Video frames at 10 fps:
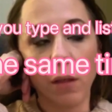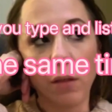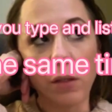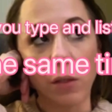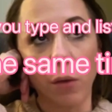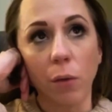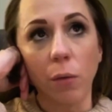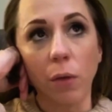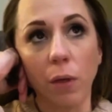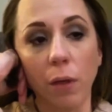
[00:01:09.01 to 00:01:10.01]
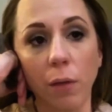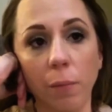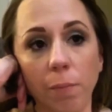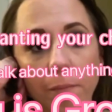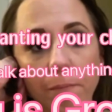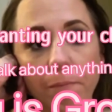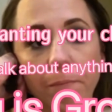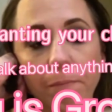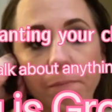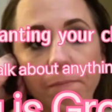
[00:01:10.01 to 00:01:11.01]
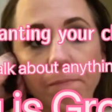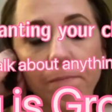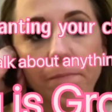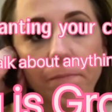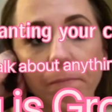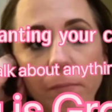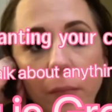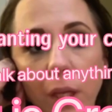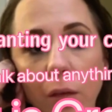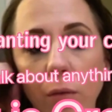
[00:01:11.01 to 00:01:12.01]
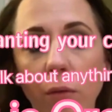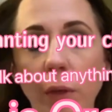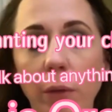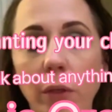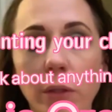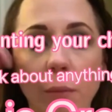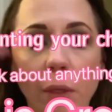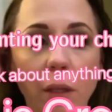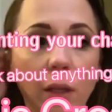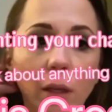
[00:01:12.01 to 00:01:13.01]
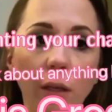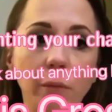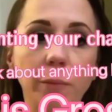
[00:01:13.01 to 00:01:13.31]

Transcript: So I don't know if I would do something like that.